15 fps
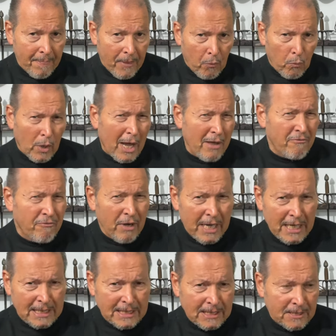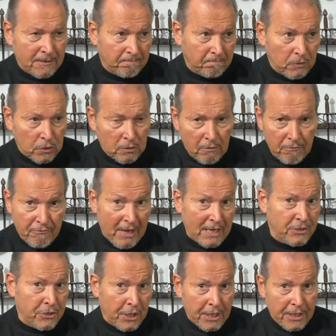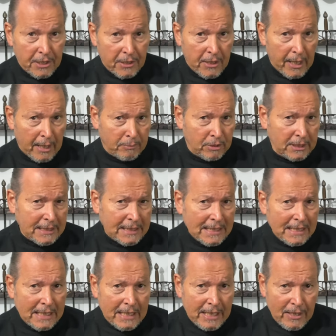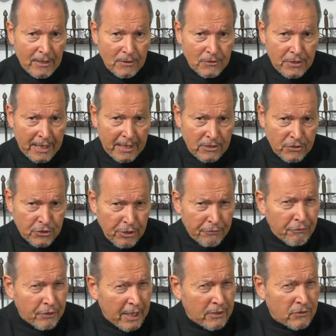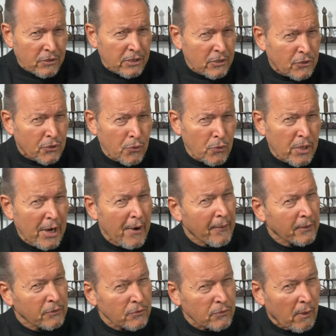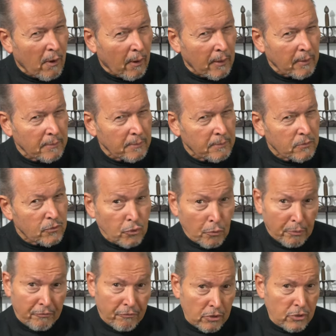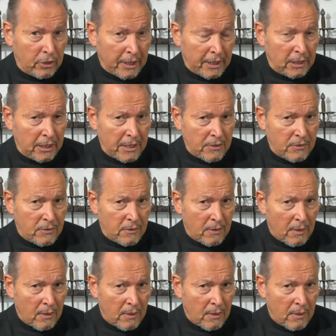What I find hmm, fascinating, Captain, is that as different as these two characters are, superficially at least,